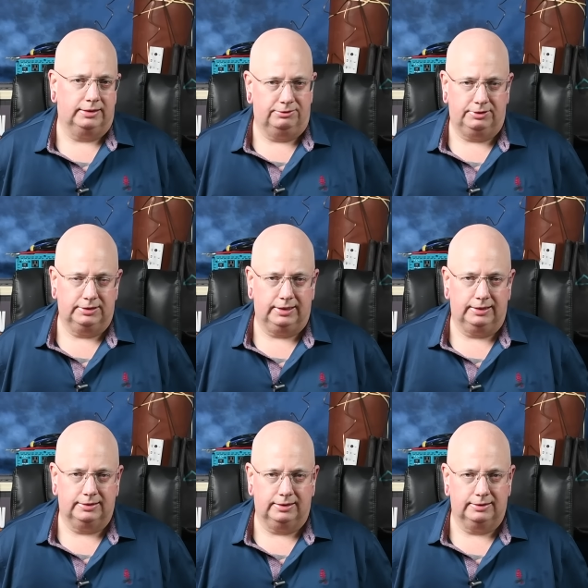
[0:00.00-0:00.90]
Evil is
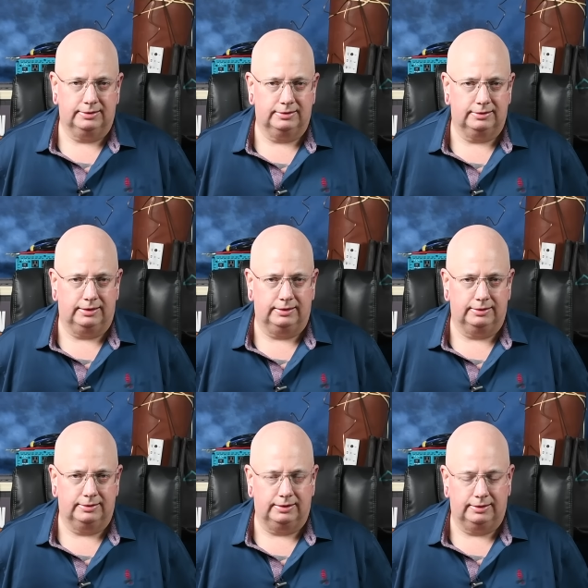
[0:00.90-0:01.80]
excess,
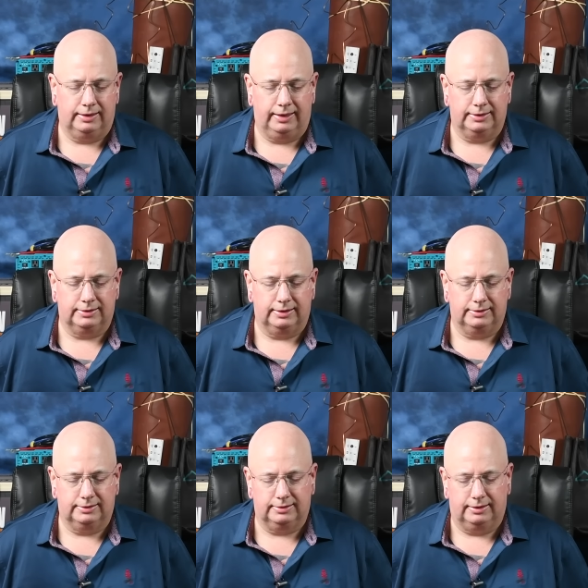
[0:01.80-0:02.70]
and uh,
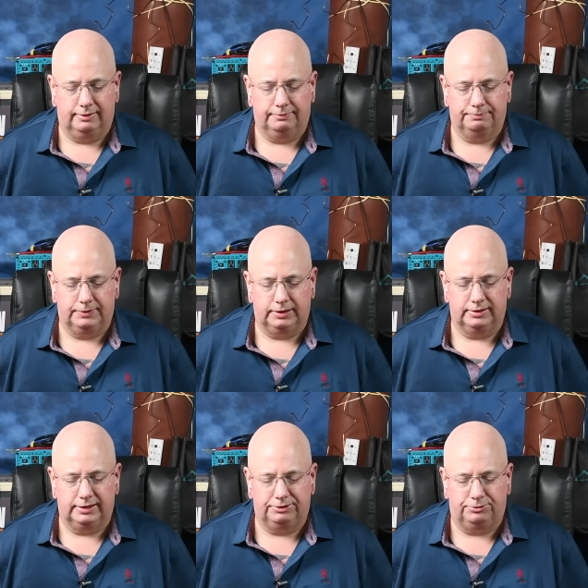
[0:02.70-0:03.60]
excess um,
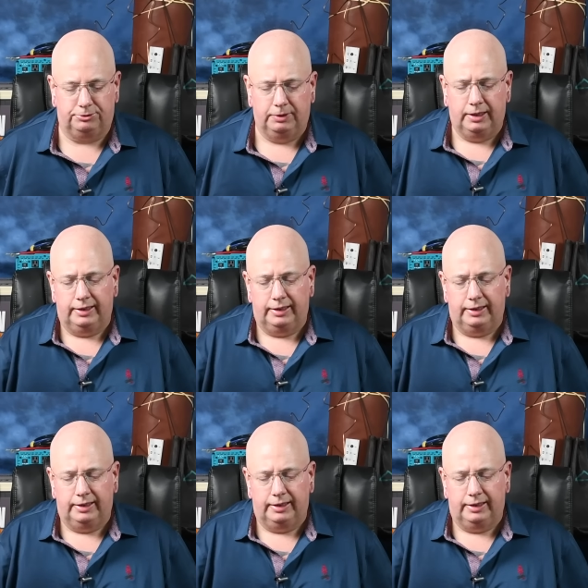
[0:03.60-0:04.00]
is evil.